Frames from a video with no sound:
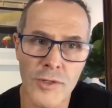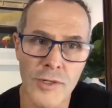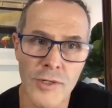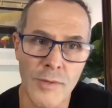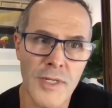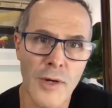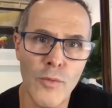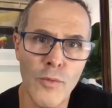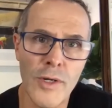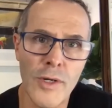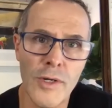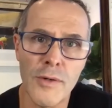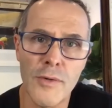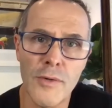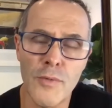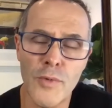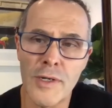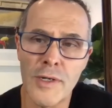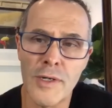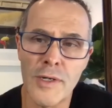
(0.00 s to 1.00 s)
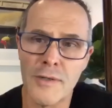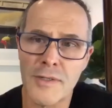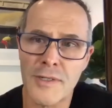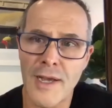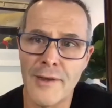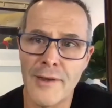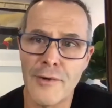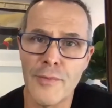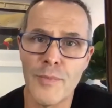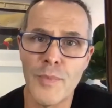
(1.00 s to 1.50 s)
So we'll say
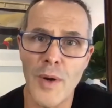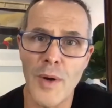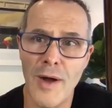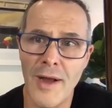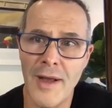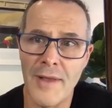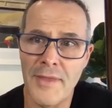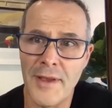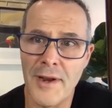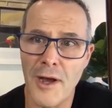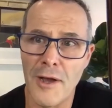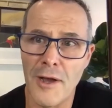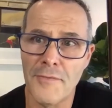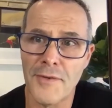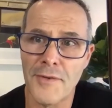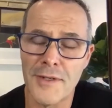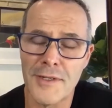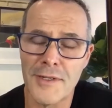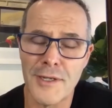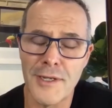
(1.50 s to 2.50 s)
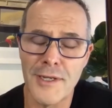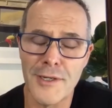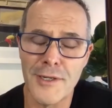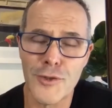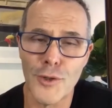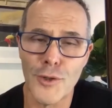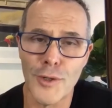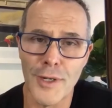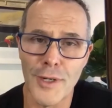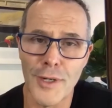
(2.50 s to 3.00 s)
goodbye and then hopefully see you
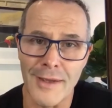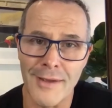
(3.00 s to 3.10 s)
shortly.